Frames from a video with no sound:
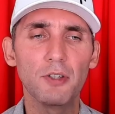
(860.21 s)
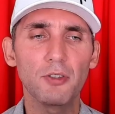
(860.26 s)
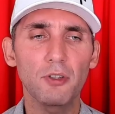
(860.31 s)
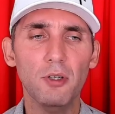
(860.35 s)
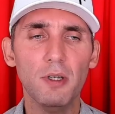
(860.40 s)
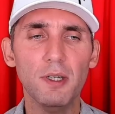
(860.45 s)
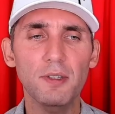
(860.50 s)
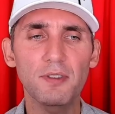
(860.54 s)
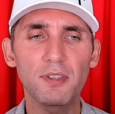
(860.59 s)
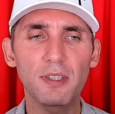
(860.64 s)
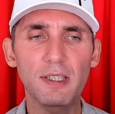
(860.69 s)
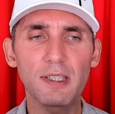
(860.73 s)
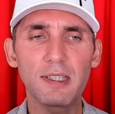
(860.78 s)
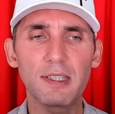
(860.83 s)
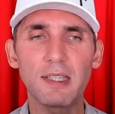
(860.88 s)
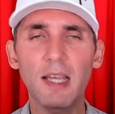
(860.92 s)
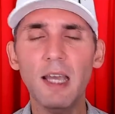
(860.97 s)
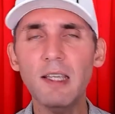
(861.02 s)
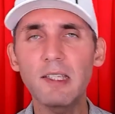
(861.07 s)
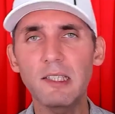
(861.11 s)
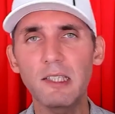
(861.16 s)
So you had
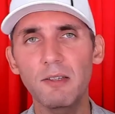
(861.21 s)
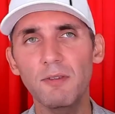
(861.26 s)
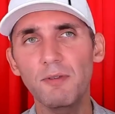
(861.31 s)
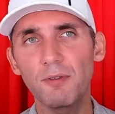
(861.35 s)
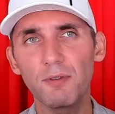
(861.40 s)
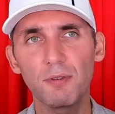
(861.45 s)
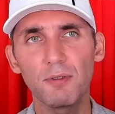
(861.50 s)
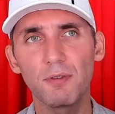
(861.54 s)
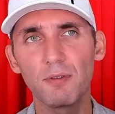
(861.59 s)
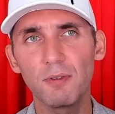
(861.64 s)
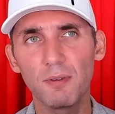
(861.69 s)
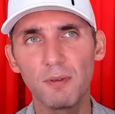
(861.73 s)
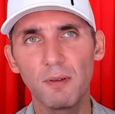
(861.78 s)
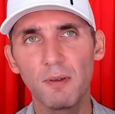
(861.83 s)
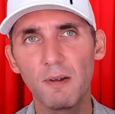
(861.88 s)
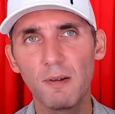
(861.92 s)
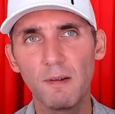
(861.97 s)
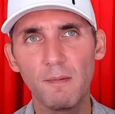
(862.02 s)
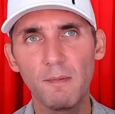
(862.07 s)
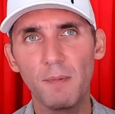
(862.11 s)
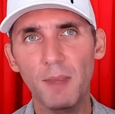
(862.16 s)
successive,
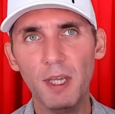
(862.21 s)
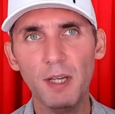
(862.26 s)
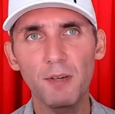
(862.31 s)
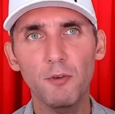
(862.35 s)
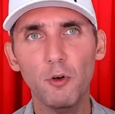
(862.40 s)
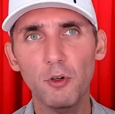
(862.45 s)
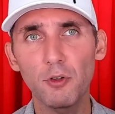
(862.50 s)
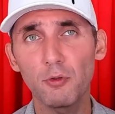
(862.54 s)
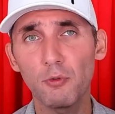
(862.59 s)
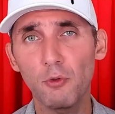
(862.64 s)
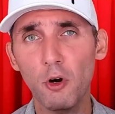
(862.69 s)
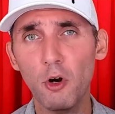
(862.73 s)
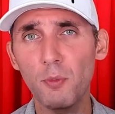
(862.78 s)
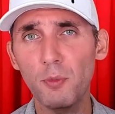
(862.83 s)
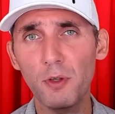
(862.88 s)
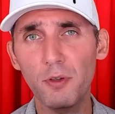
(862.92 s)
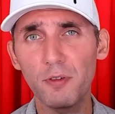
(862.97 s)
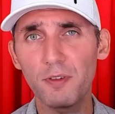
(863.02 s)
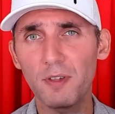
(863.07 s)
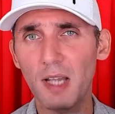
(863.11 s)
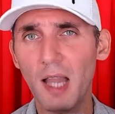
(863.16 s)
and of course,
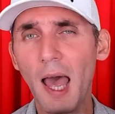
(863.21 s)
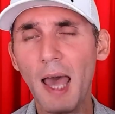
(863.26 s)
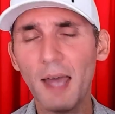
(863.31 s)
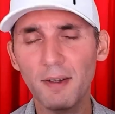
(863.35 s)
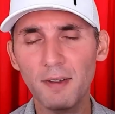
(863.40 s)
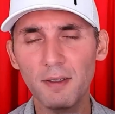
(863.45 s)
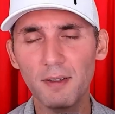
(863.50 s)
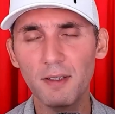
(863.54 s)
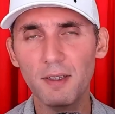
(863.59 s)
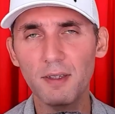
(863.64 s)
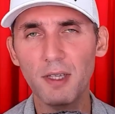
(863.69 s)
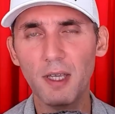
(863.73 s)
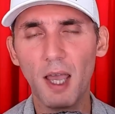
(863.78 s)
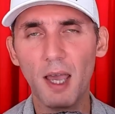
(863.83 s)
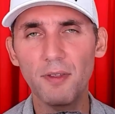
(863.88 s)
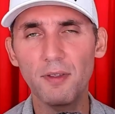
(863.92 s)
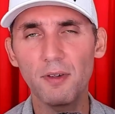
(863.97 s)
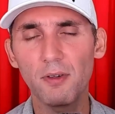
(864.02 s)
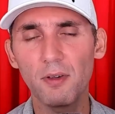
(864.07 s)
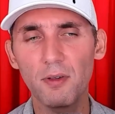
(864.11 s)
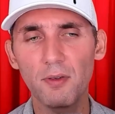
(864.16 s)
Rome used Latin, and they
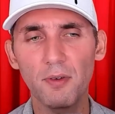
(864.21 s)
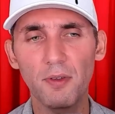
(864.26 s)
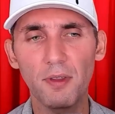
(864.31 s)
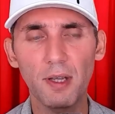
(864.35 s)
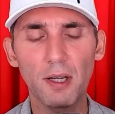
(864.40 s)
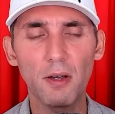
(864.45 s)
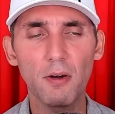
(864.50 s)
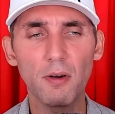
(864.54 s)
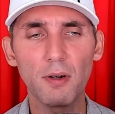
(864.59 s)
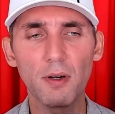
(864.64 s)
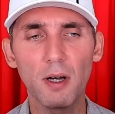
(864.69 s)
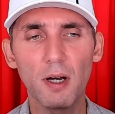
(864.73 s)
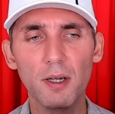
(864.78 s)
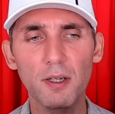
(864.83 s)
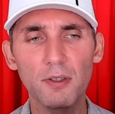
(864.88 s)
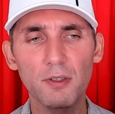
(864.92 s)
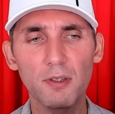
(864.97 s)
had their own thing going on.